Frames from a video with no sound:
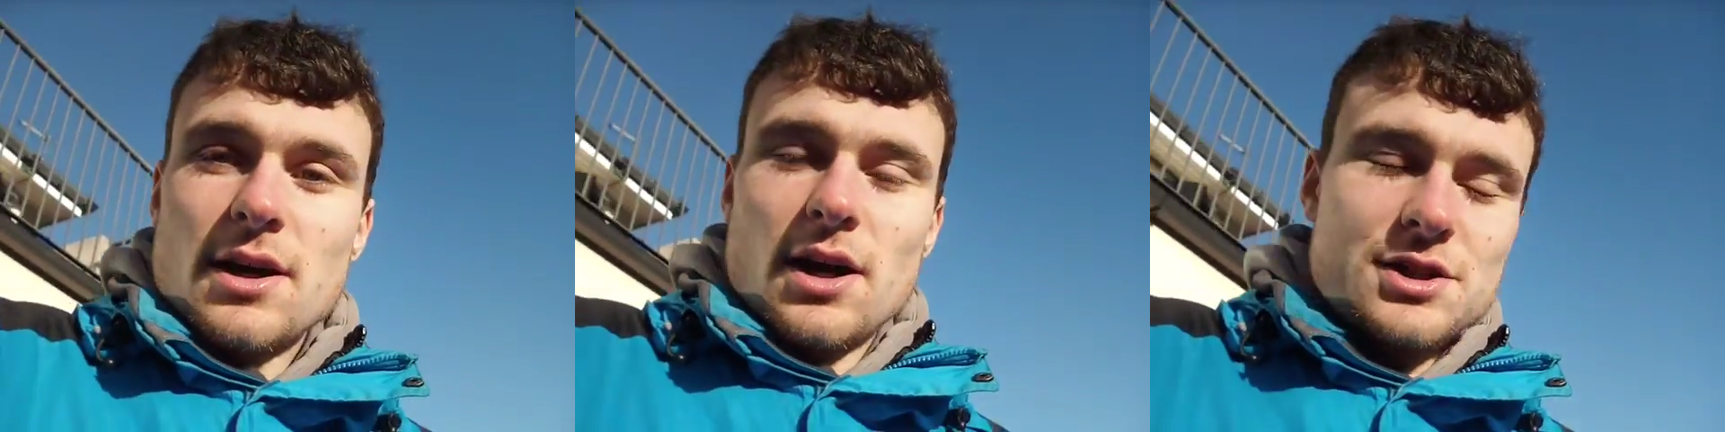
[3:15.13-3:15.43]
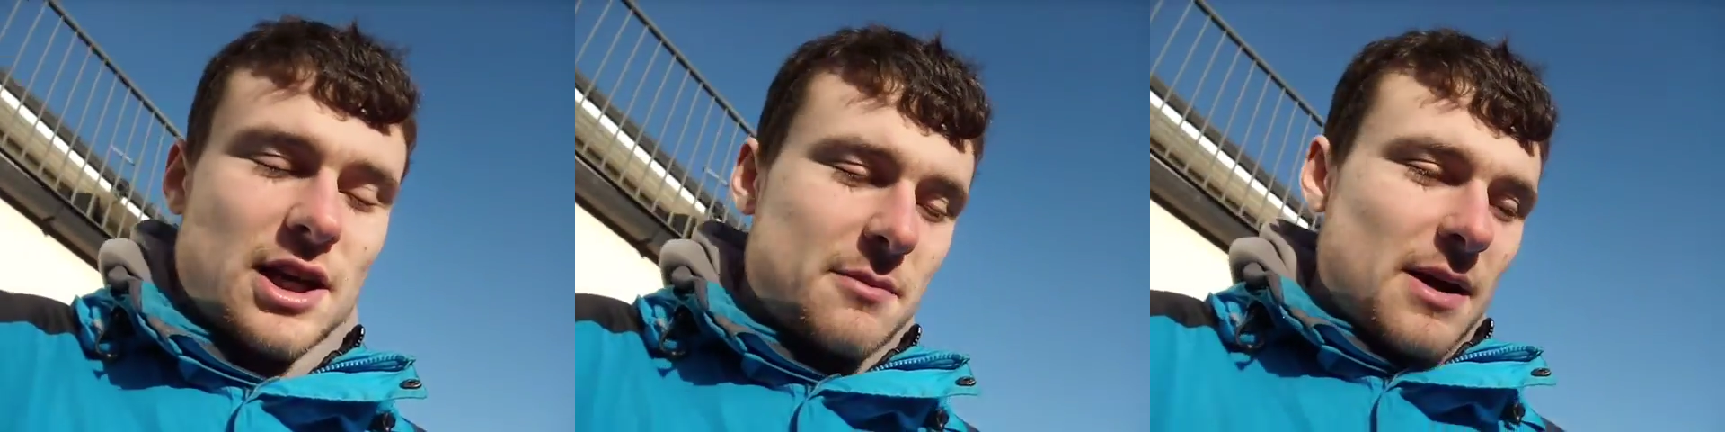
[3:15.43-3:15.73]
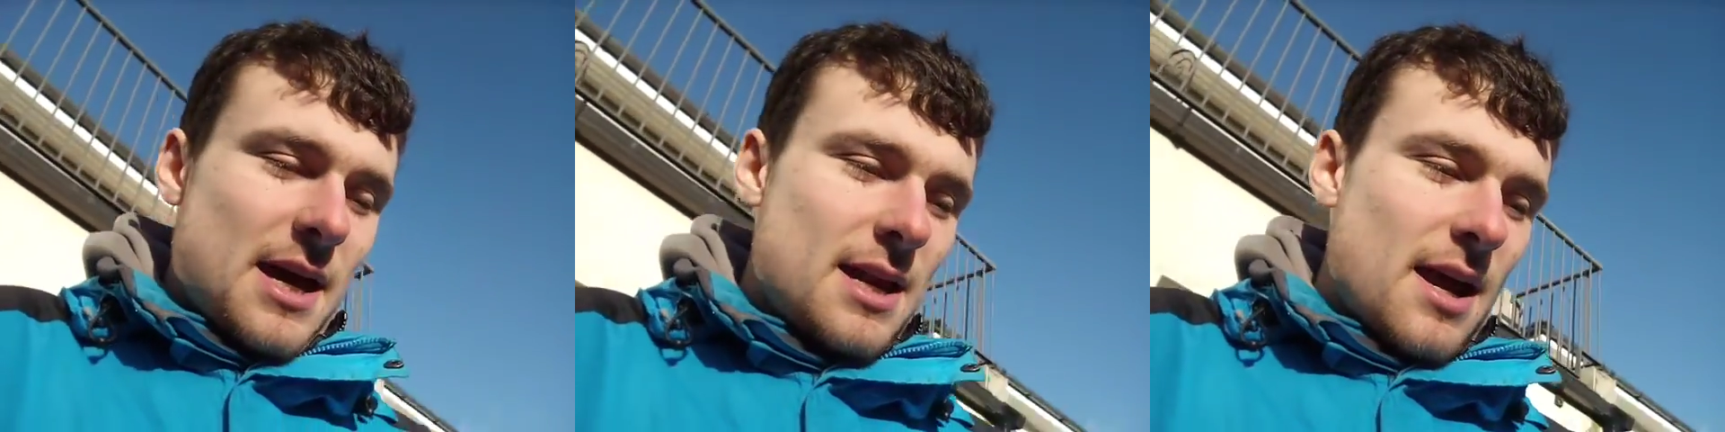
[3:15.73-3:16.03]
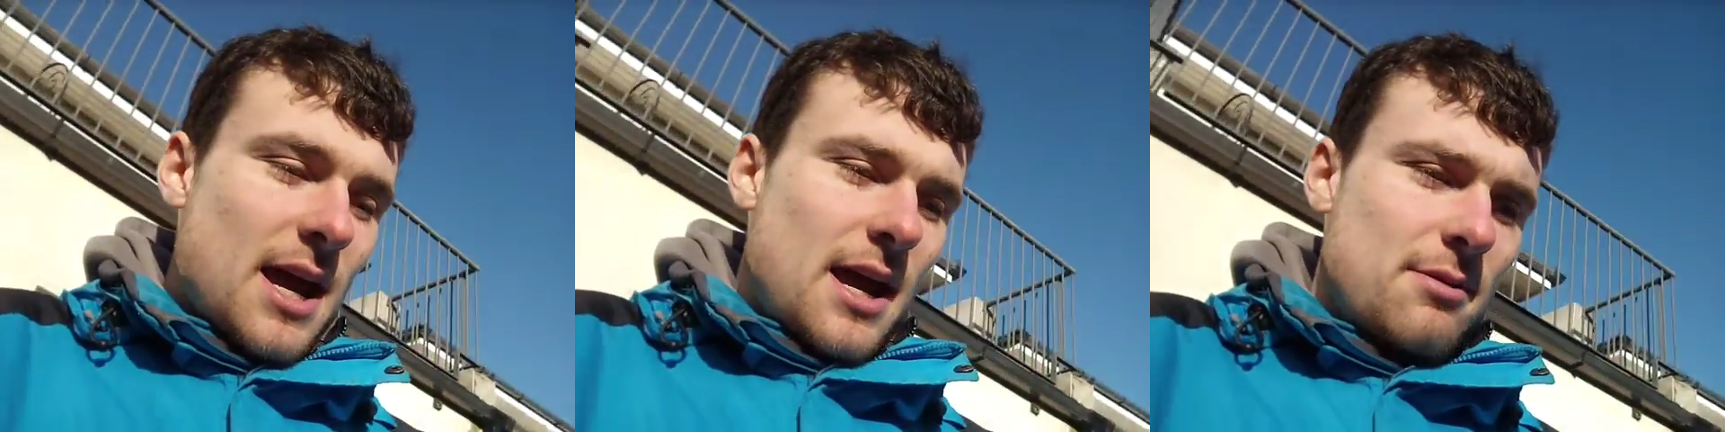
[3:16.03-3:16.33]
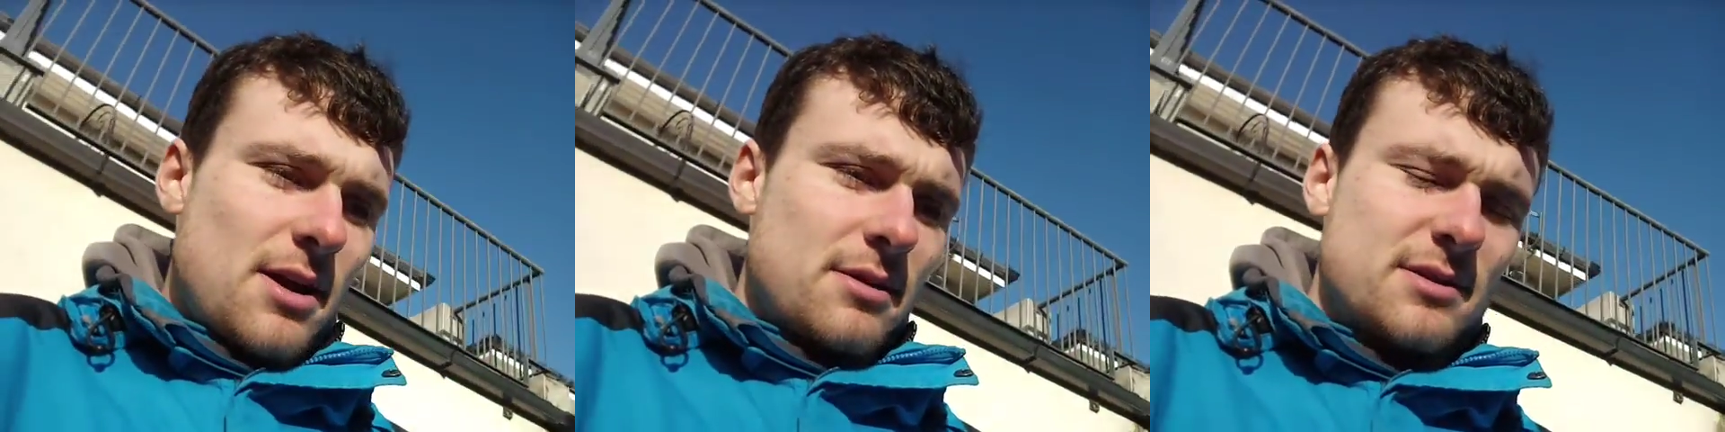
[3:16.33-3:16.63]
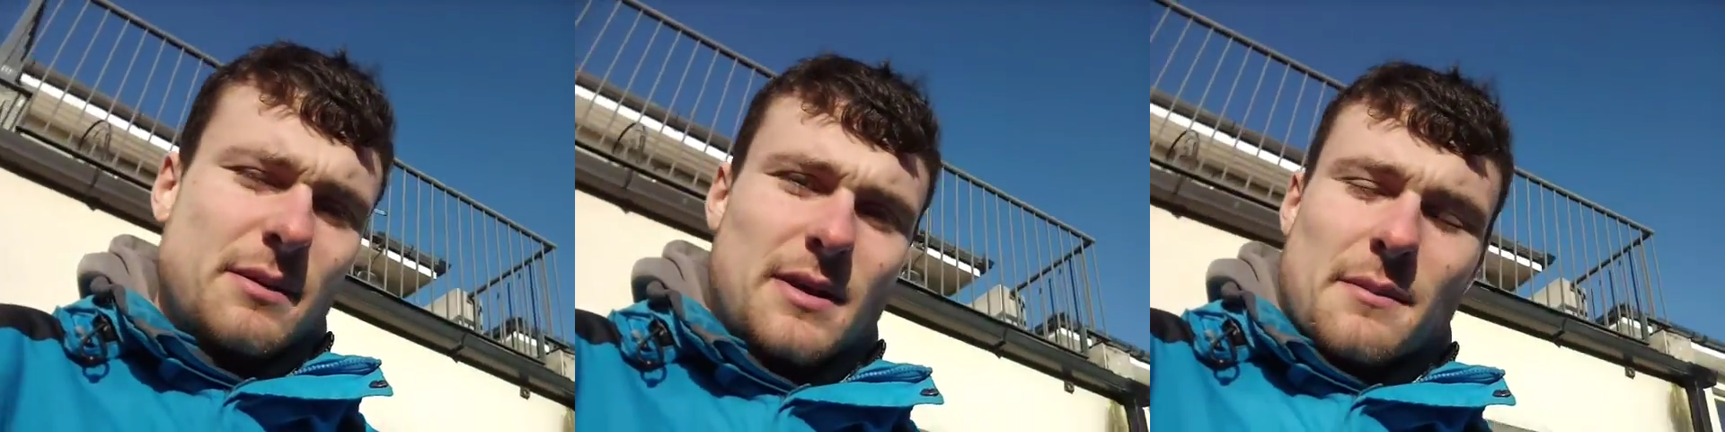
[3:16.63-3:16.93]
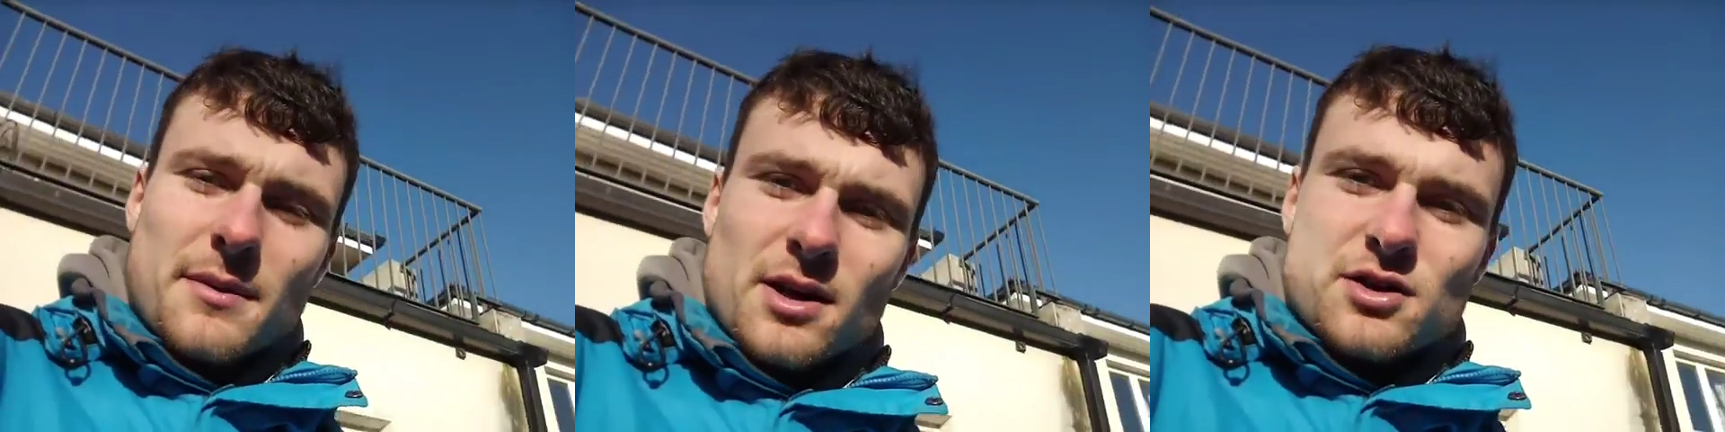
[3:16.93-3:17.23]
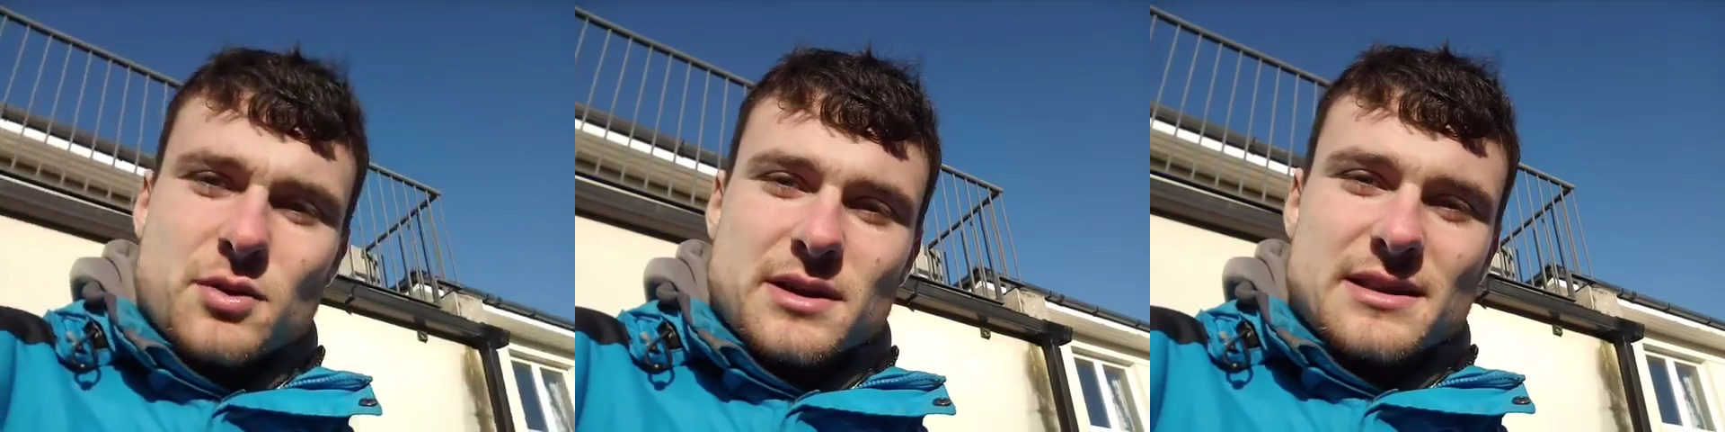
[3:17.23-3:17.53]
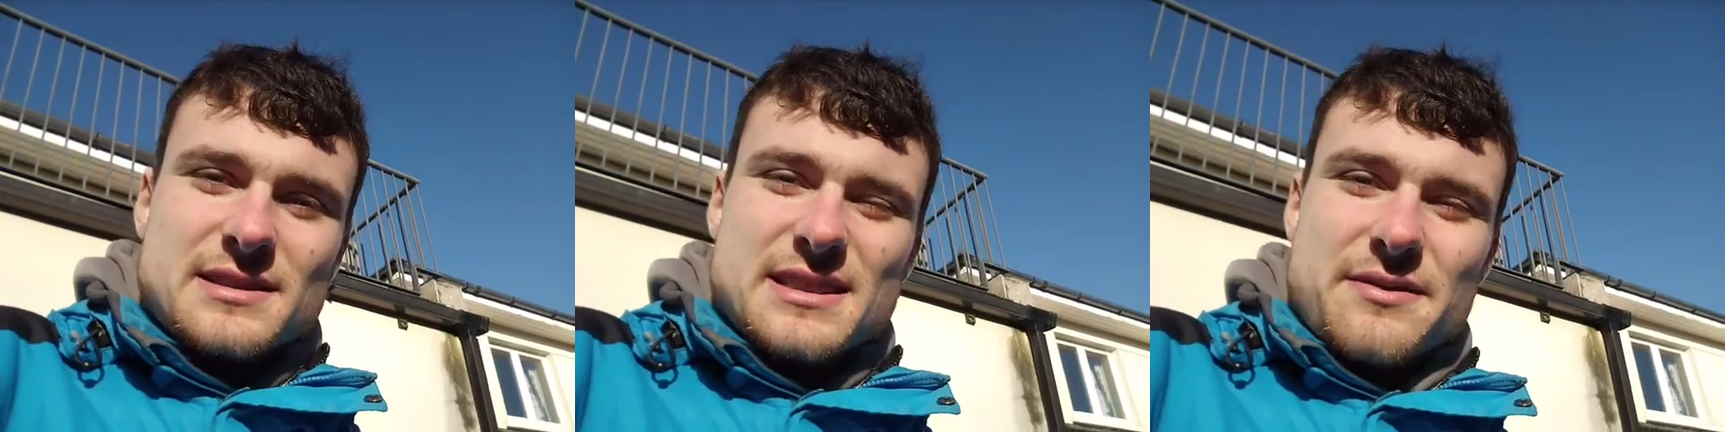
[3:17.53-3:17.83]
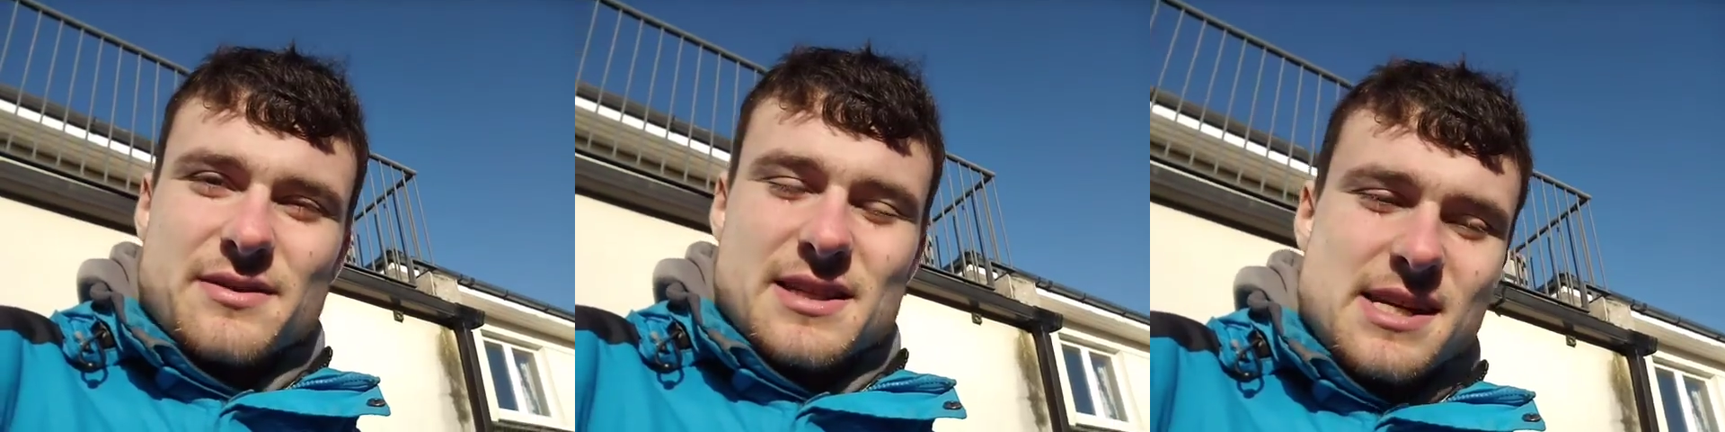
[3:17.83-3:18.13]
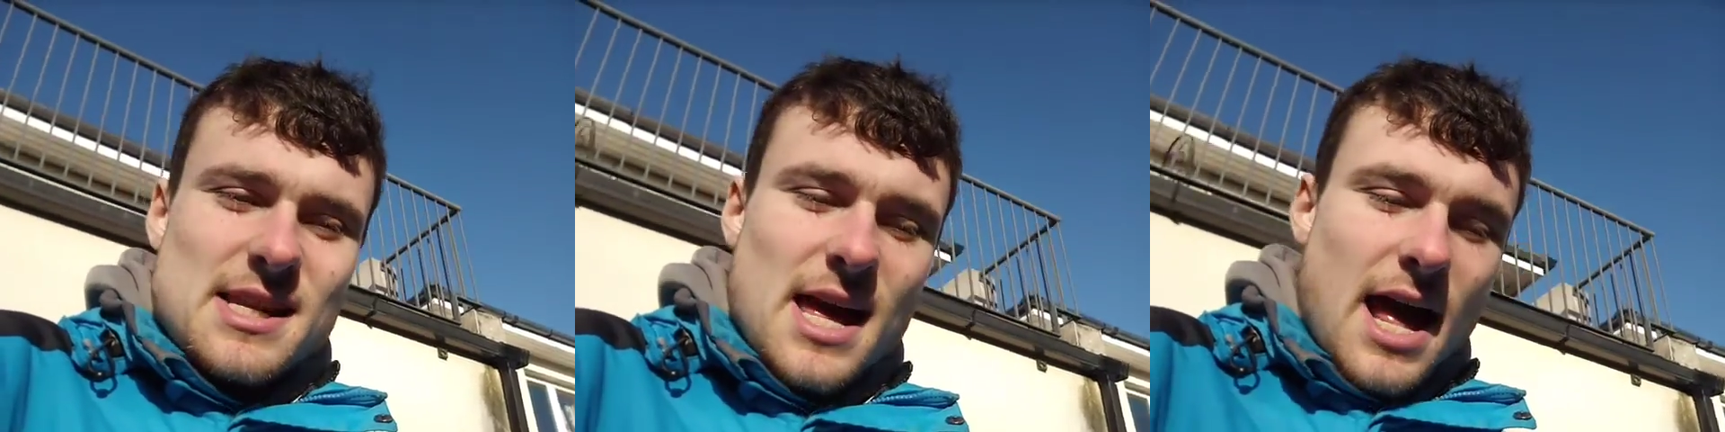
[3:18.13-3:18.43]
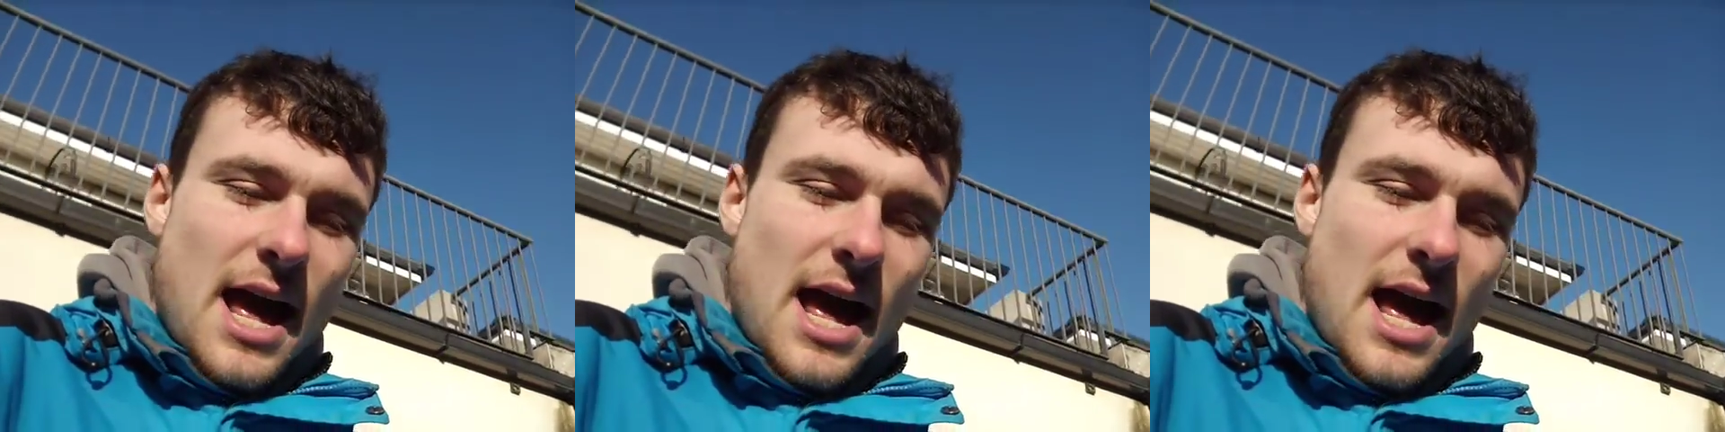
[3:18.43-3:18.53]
I shaved my head around September 2017,